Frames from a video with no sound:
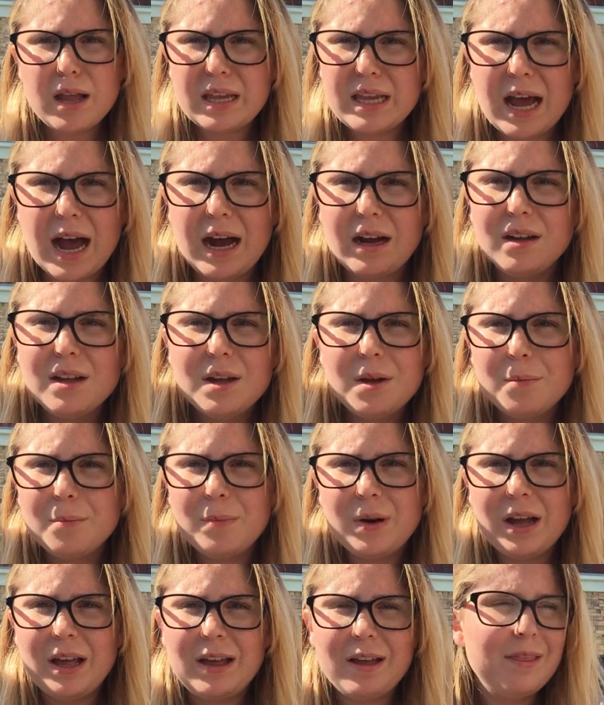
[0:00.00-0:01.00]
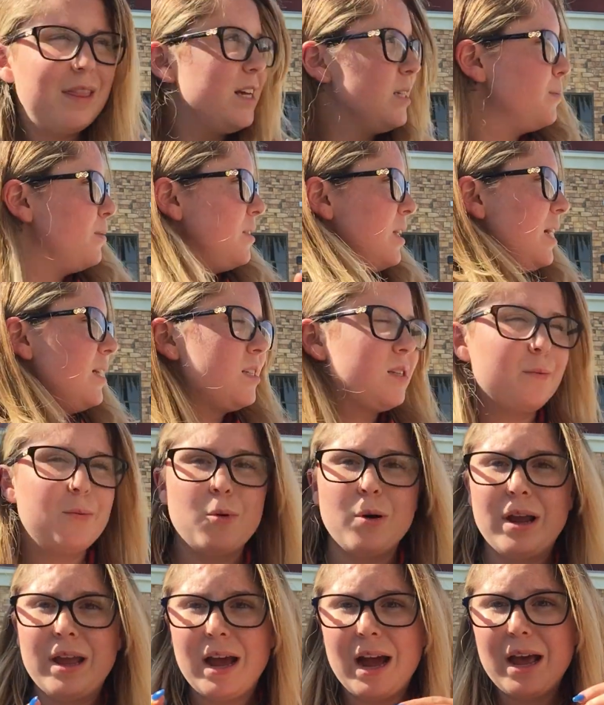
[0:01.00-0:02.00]
yeah, but that's besides the
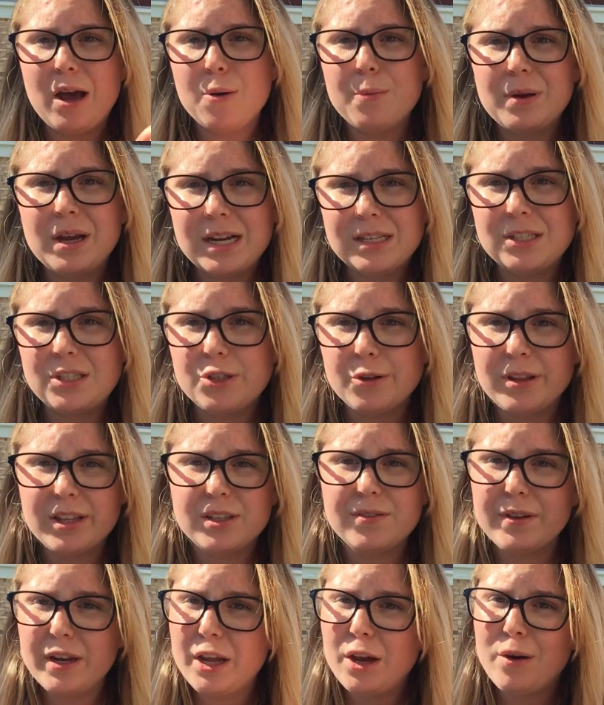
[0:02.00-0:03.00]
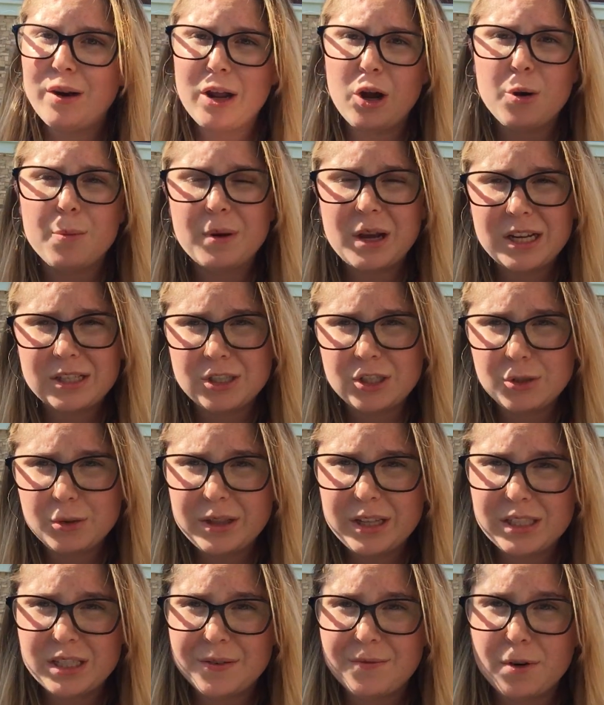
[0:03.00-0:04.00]
point. I hope you guys enjoyed this video, and I hope you guys
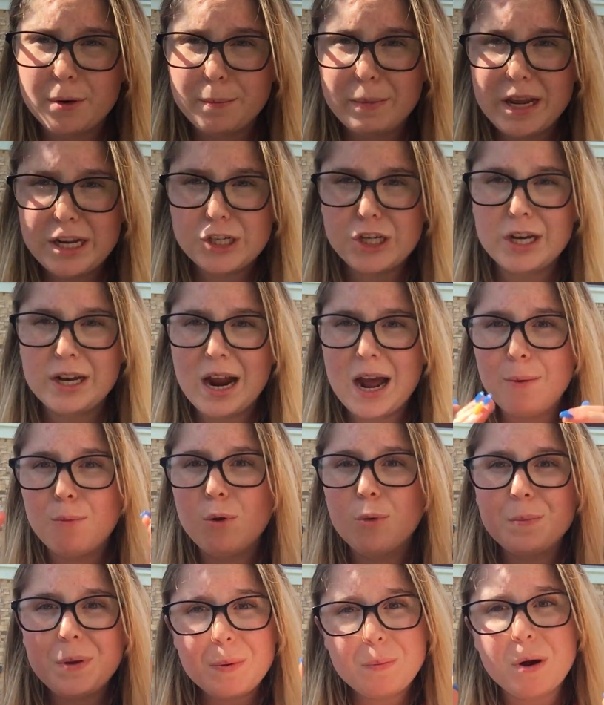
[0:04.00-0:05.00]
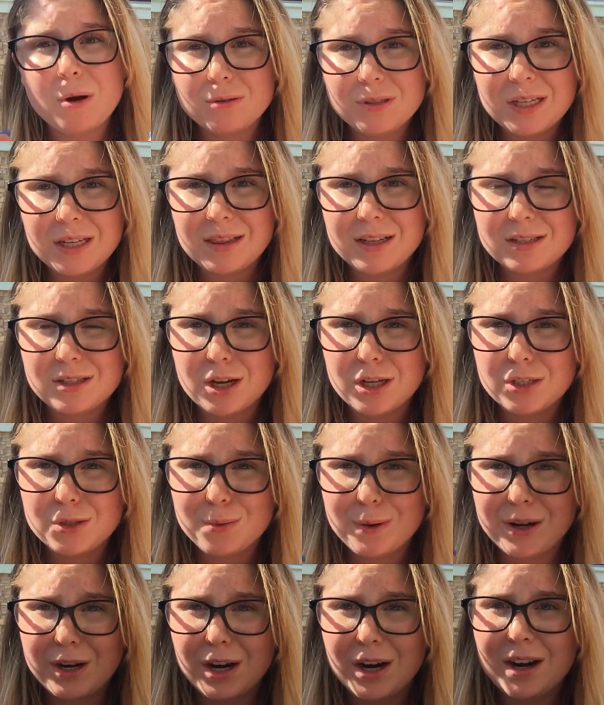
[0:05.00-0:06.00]
enjoyed this information. I will be posting this on
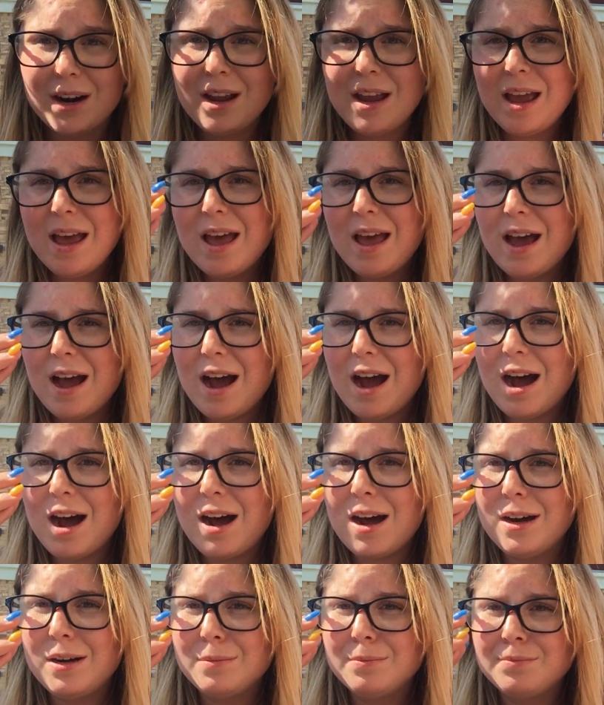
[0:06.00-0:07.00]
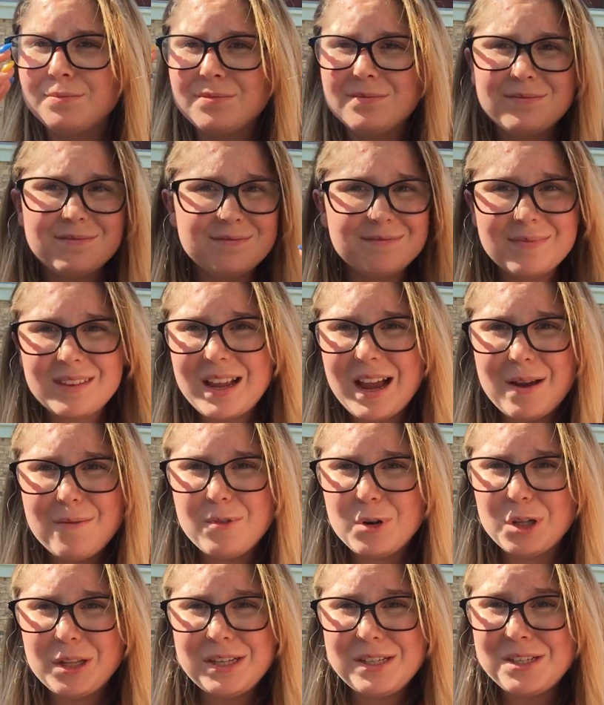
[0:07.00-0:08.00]
Twitter.
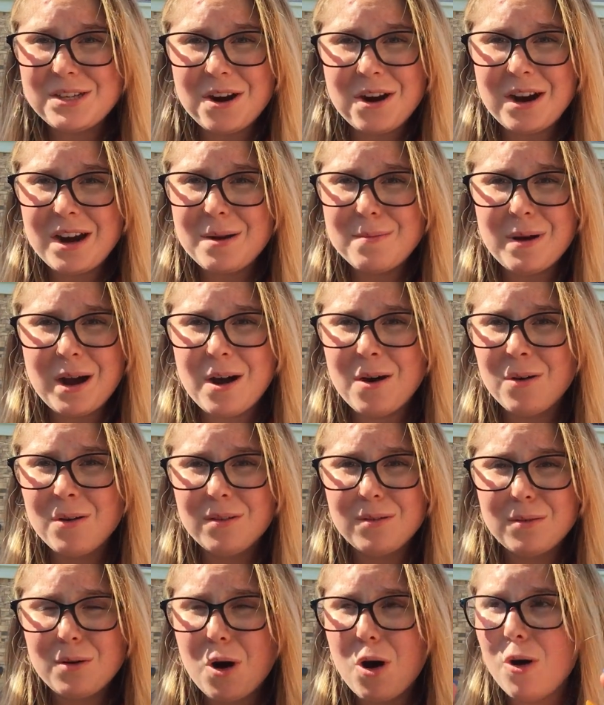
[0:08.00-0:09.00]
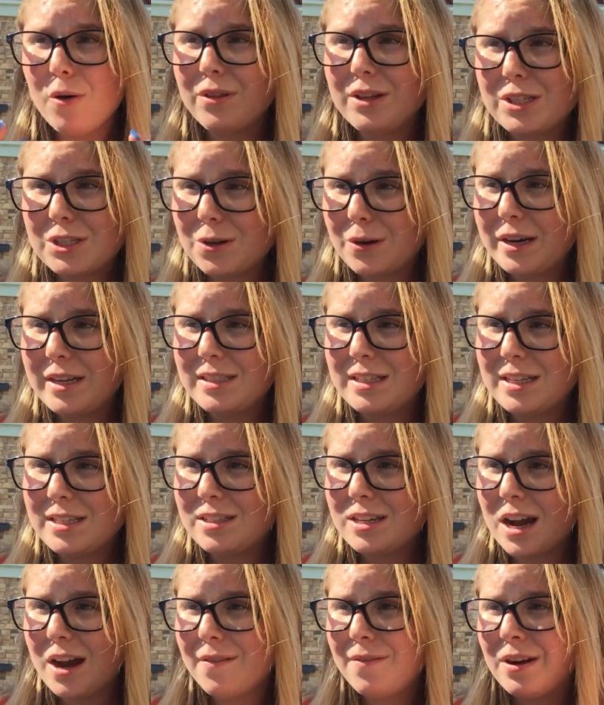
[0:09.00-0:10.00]
I'm really sorry about all this crazy
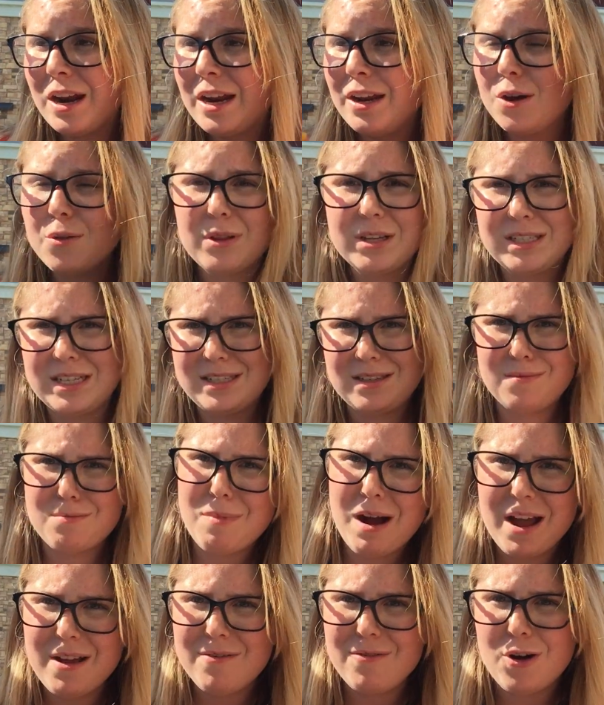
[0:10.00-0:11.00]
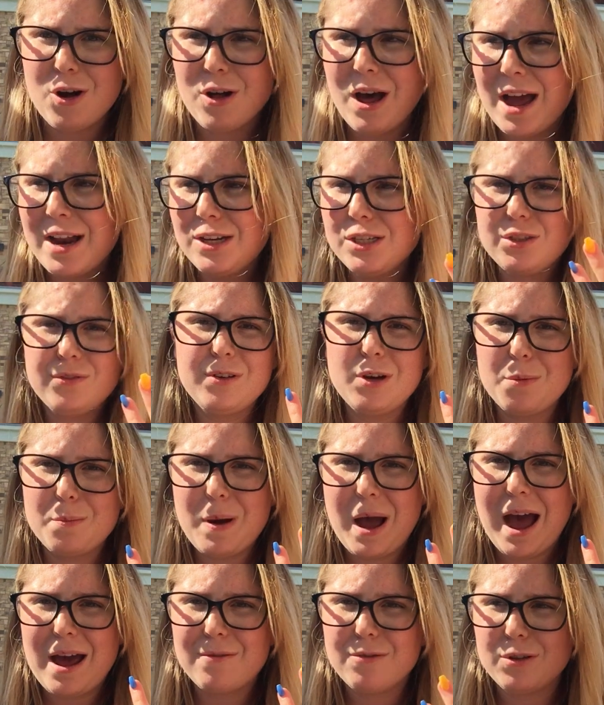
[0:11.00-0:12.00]
stuff, and I know this isn't my fault. I just feel
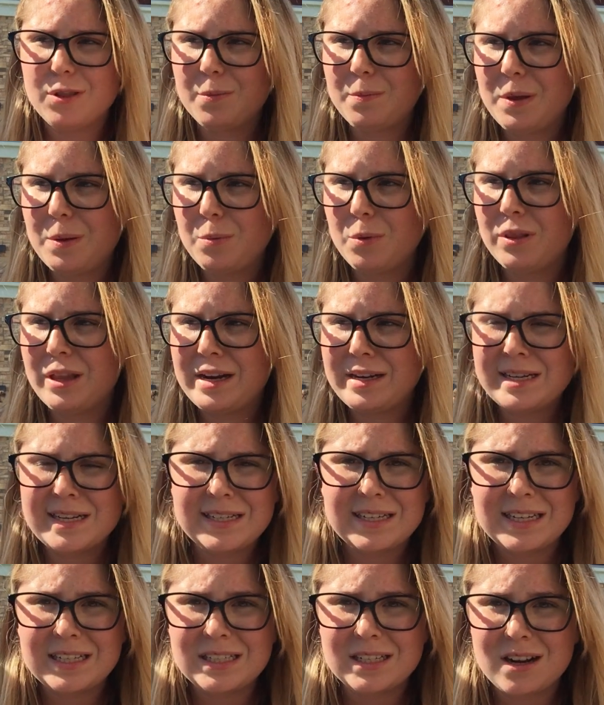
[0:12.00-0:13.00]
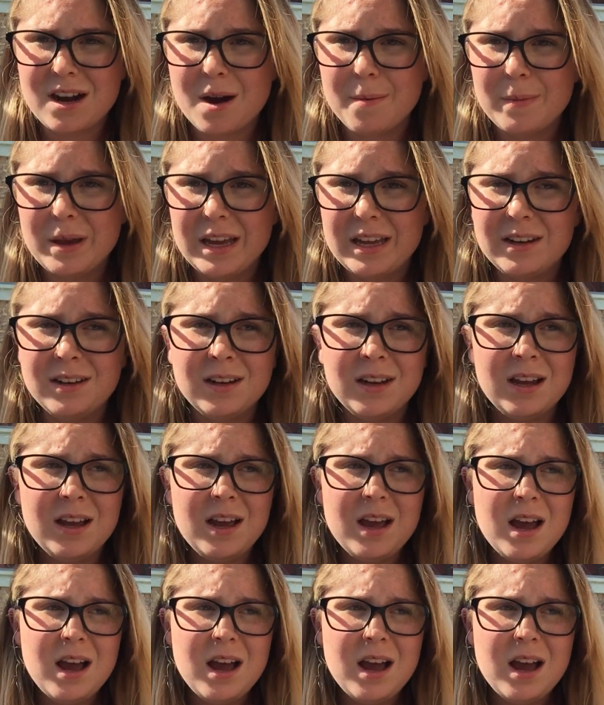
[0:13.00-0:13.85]
bad for the people that didn't get to come in.